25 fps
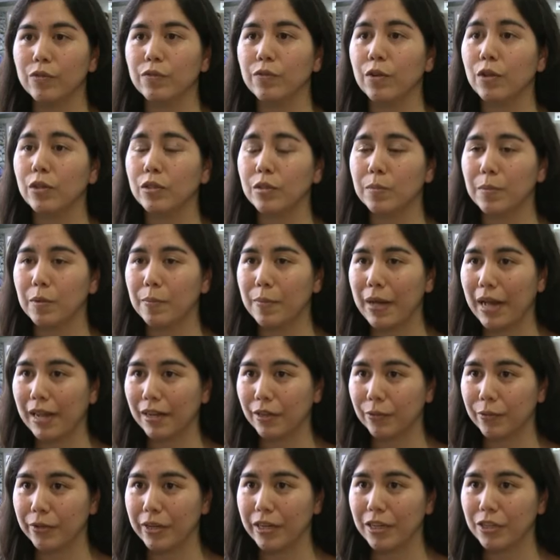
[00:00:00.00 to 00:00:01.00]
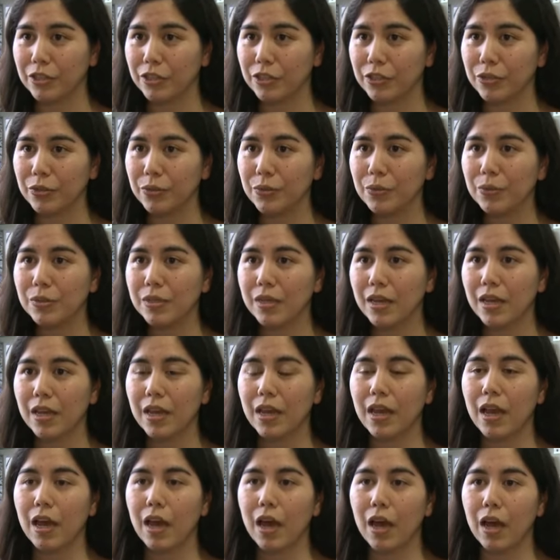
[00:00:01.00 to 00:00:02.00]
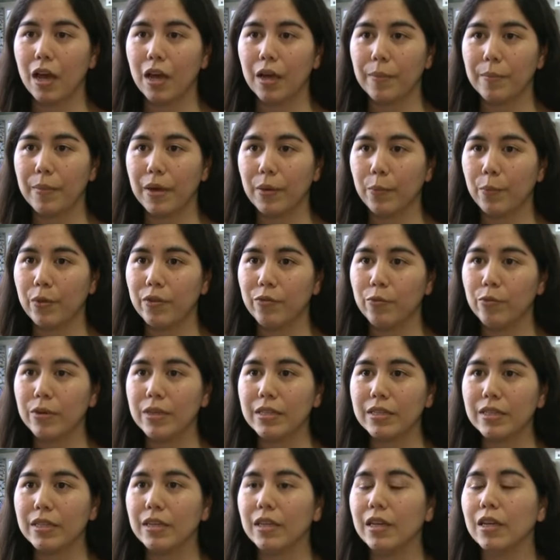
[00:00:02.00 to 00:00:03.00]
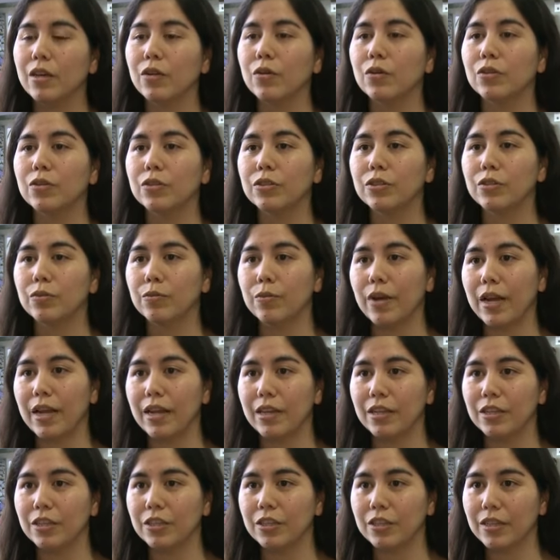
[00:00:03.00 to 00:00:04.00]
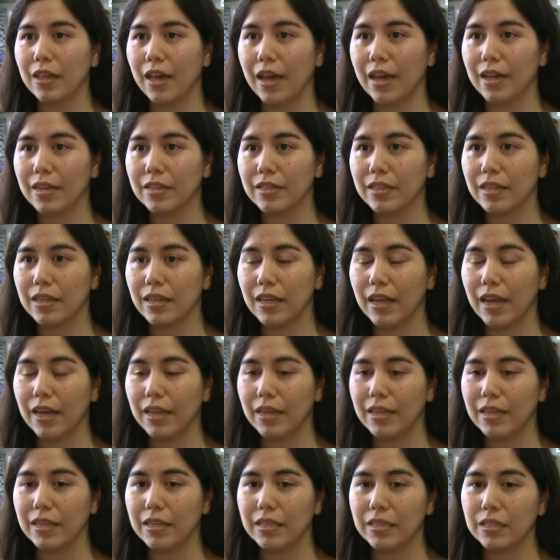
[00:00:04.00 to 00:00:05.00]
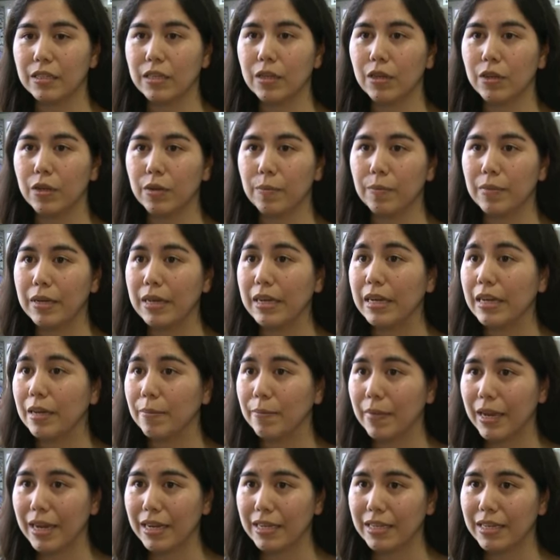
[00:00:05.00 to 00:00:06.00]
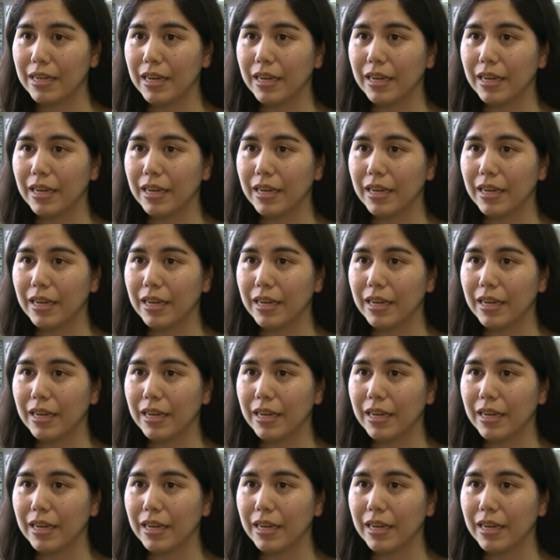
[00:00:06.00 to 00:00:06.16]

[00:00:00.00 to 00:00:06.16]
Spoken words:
foldable ballerina shoes, and we've recently launched a range that is completely made in